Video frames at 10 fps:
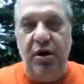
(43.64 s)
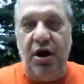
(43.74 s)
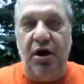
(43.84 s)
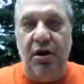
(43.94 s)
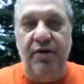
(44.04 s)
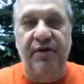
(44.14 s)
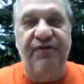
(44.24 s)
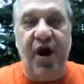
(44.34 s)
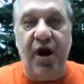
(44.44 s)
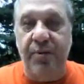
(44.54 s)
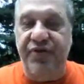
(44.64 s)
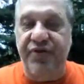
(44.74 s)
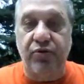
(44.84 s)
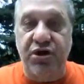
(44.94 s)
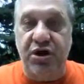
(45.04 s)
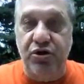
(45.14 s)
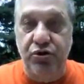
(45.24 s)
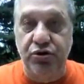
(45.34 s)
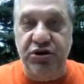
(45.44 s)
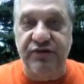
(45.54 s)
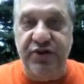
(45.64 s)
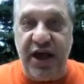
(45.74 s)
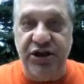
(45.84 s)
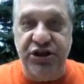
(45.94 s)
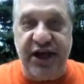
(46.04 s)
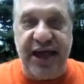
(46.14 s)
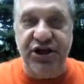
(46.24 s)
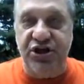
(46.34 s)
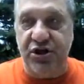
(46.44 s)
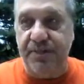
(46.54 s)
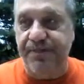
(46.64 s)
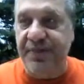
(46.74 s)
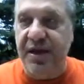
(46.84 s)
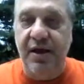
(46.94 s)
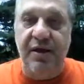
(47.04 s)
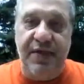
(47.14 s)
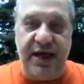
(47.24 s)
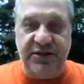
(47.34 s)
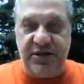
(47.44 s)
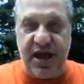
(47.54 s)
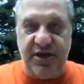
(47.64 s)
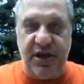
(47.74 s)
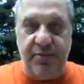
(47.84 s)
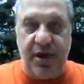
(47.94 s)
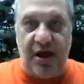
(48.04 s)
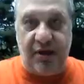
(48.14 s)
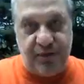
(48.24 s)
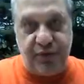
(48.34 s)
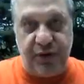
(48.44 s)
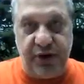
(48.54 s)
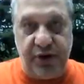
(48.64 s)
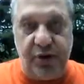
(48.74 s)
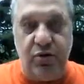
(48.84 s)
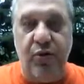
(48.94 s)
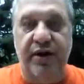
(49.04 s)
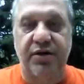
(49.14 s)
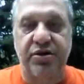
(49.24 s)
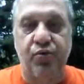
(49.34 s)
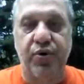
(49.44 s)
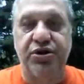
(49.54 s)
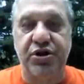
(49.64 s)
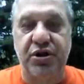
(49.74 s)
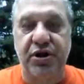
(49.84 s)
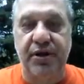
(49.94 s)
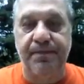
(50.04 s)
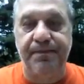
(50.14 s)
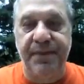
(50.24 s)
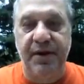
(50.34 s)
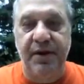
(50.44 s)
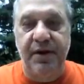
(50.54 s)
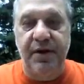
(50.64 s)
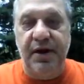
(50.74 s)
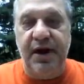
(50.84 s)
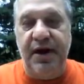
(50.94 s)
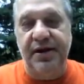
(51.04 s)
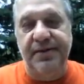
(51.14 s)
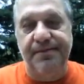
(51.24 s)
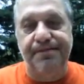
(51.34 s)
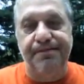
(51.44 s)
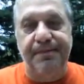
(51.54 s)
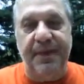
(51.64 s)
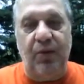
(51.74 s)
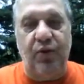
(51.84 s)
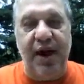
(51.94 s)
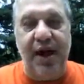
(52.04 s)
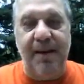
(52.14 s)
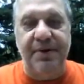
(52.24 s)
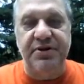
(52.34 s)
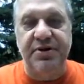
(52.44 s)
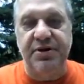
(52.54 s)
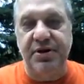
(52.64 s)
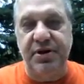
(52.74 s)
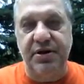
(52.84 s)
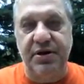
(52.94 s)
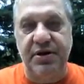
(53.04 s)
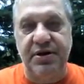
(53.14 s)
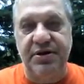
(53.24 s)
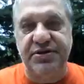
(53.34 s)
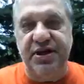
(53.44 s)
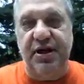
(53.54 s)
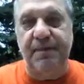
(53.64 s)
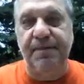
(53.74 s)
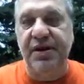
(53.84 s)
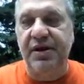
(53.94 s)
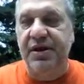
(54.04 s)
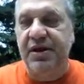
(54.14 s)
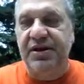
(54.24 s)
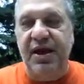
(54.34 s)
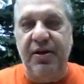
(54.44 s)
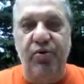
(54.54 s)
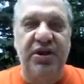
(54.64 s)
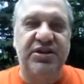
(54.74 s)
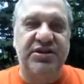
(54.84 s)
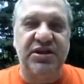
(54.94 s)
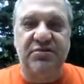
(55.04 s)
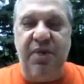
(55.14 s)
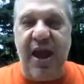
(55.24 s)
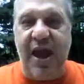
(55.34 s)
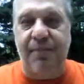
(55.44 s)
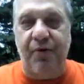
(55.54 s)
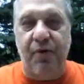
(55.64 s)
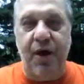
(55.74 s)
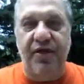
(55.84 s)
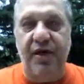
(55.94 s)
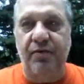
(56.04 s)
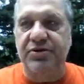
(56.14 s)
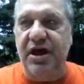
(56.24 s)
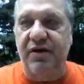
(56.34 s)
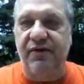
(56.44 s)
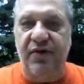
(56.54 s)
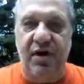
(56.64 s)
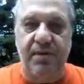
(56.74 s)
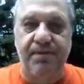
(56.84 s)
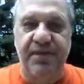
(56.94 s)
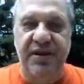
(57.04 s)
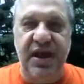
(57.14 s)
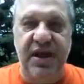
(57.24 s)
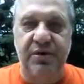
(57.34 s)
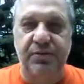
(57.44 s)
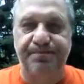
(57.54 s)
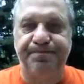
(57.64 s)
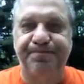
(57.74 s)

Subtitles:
an environment that was conducive to education. That's the idea behind political correctness originally. And what happened is they released this paper. I think it was out of Yale,